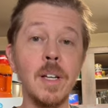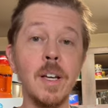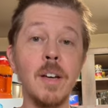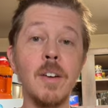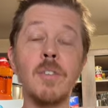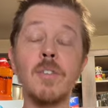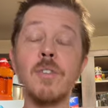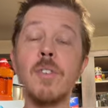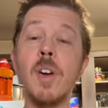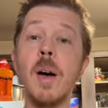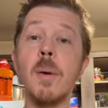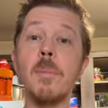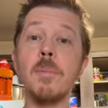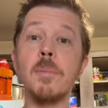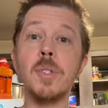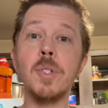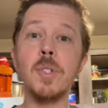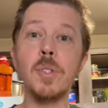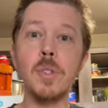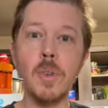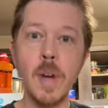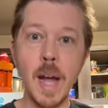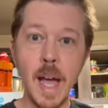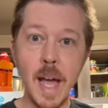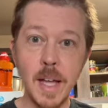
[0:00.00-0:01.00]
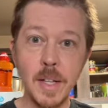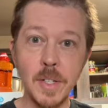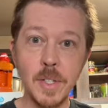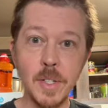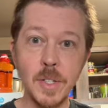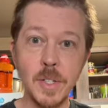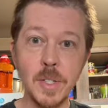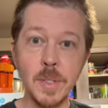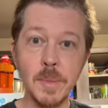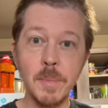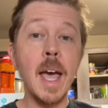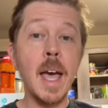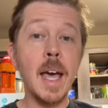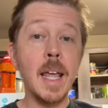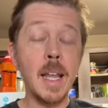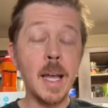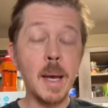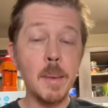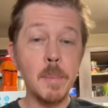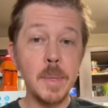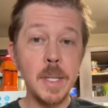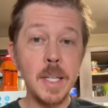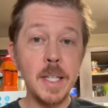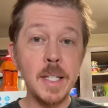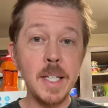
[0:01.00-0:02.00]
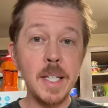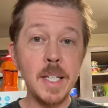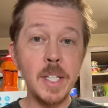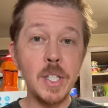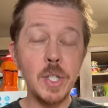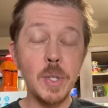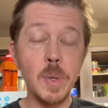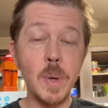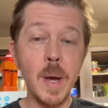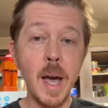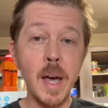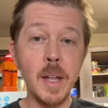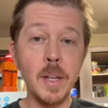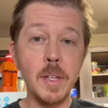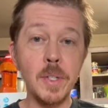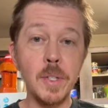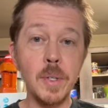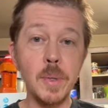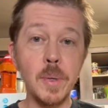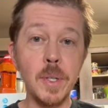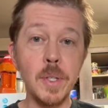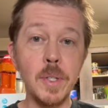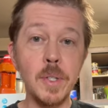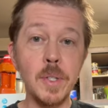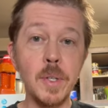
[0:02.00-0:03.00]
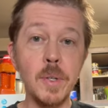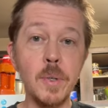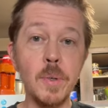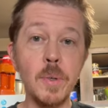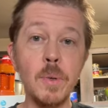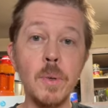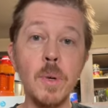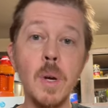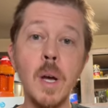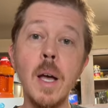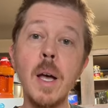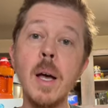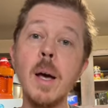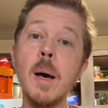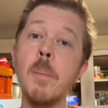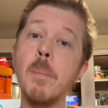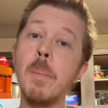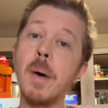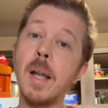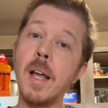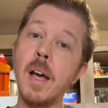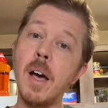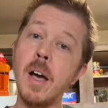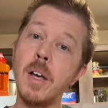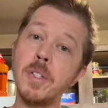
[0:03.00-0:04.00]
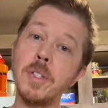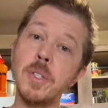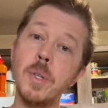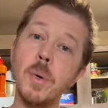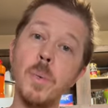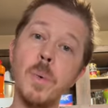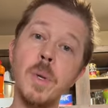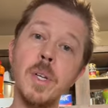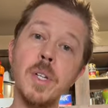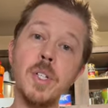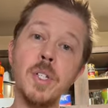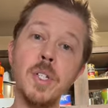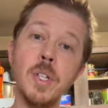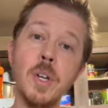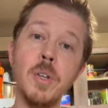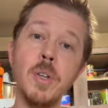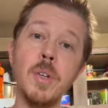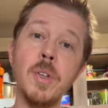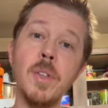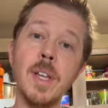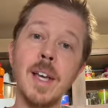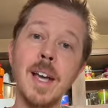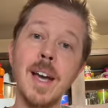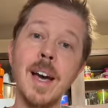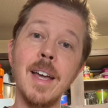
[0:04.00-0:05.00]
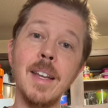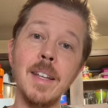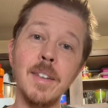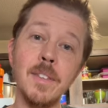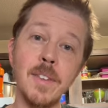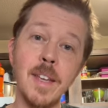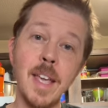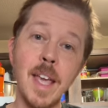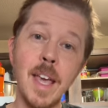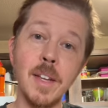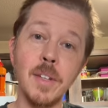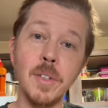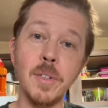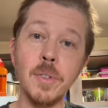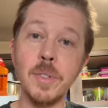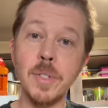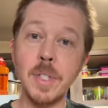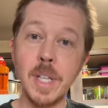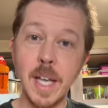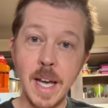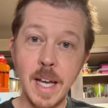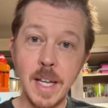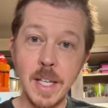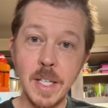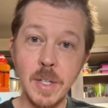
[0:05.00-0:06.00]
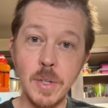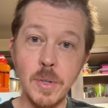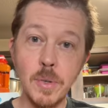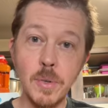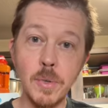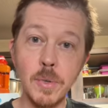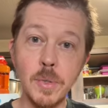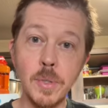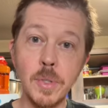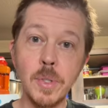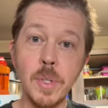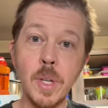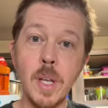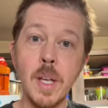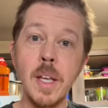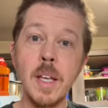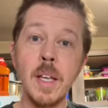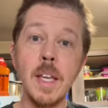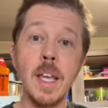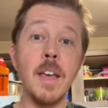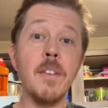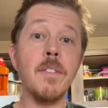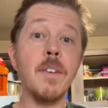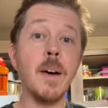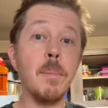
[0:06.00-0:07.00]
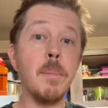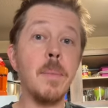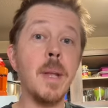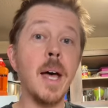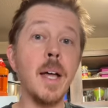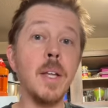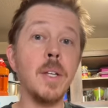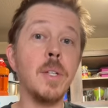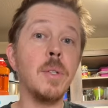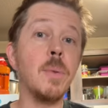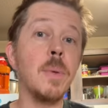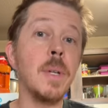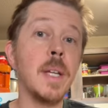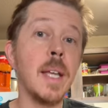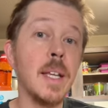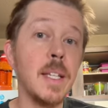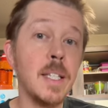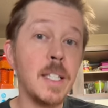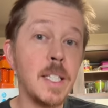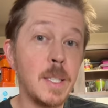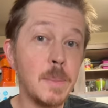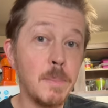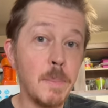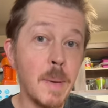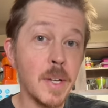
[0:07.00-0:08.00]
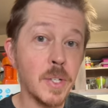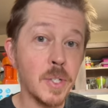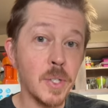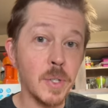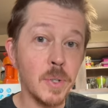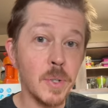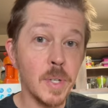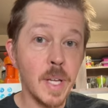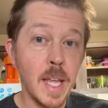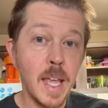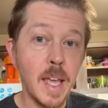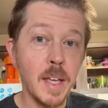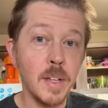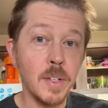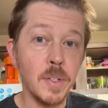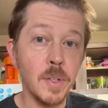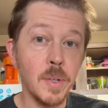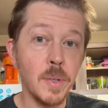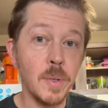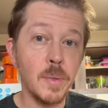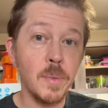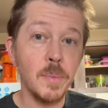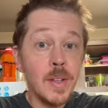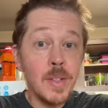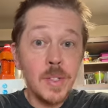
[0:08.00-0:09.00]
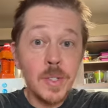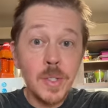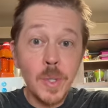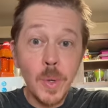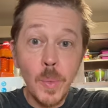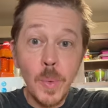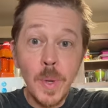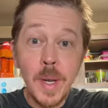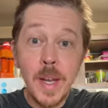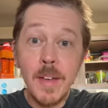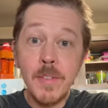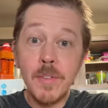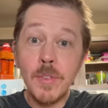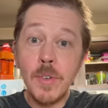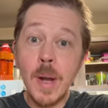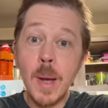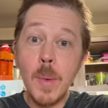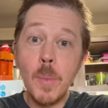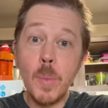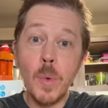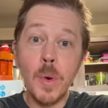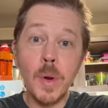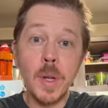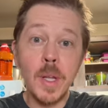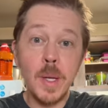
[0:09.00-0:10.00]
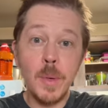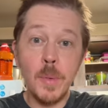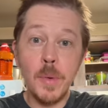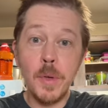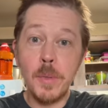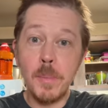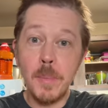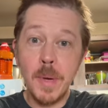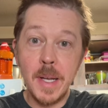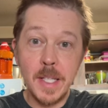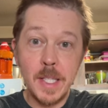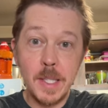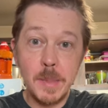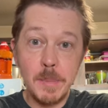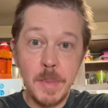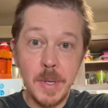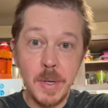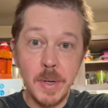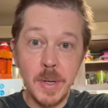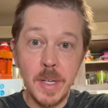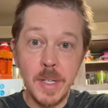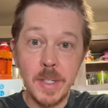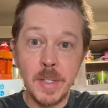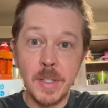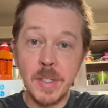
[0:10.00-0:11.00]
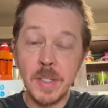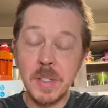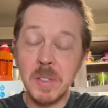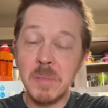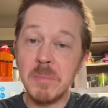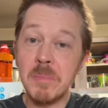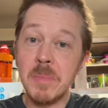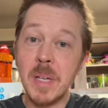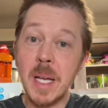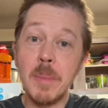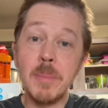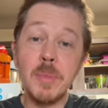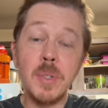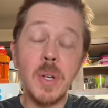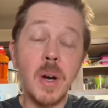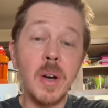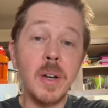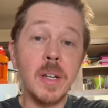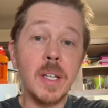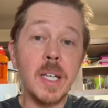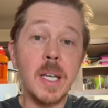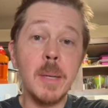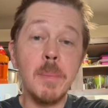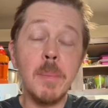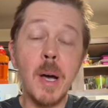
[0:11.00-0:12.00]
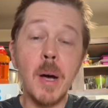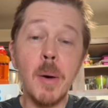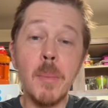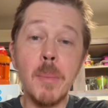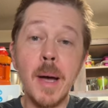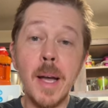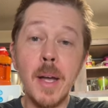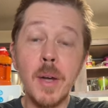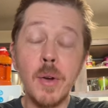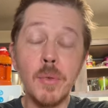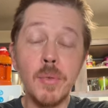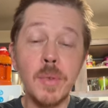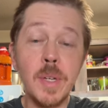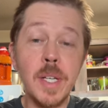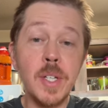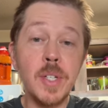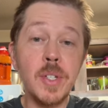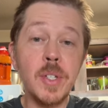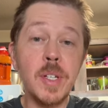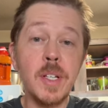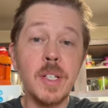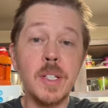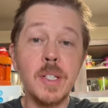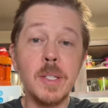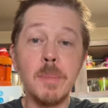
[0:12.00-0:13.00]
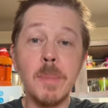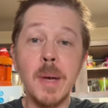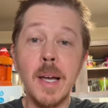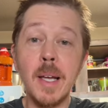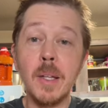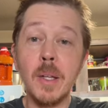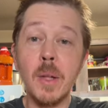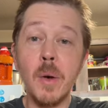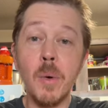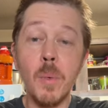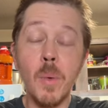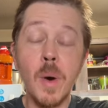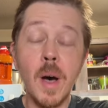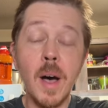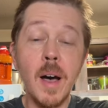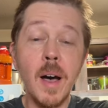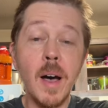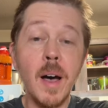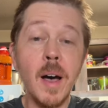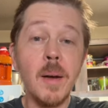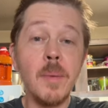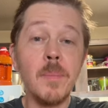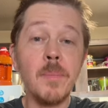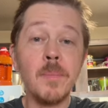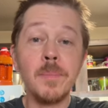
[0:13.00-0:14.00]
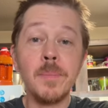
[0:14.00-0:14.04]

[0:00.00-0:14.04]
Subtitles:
from scratch, and I'm gonna teach you how to do it too, but I also wanna show you the kind of candles I use if I'm not doing a special candle. So whenever I'm working with my spirits, I'm talking about my orishas, my lawa,